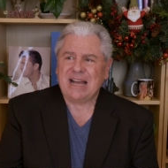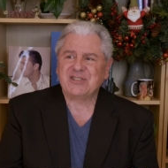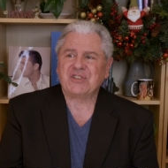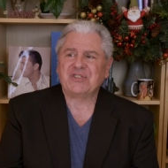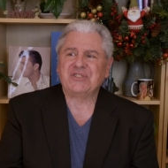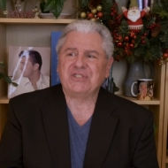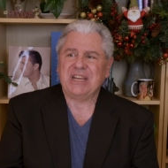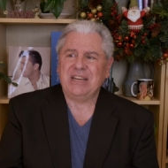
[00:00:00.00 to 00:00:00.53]
has a
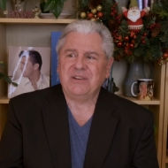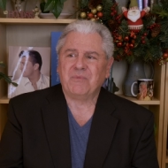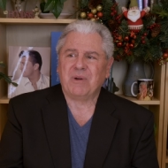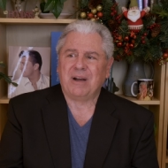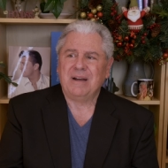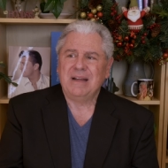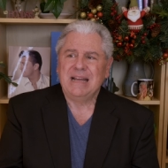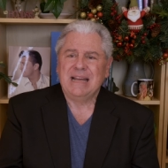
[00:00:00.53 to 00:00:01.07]
scene
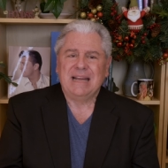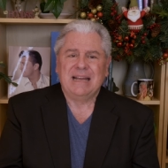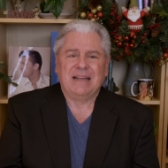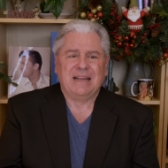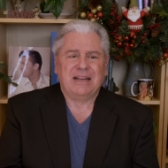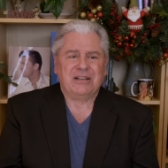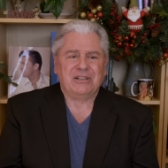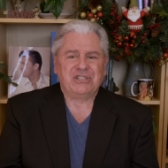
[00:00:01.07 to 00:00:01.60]
where
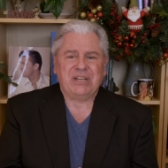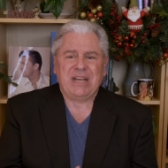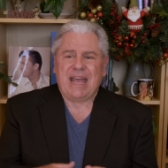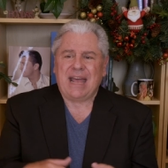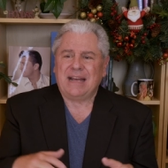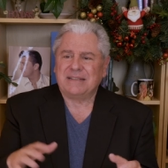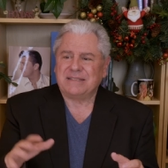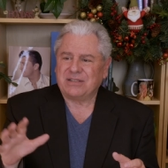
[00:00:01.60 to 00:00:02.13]
Uh, she
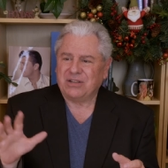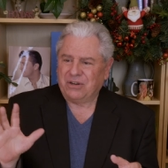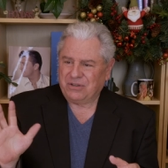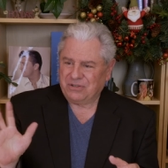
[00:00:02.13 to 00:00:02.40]
has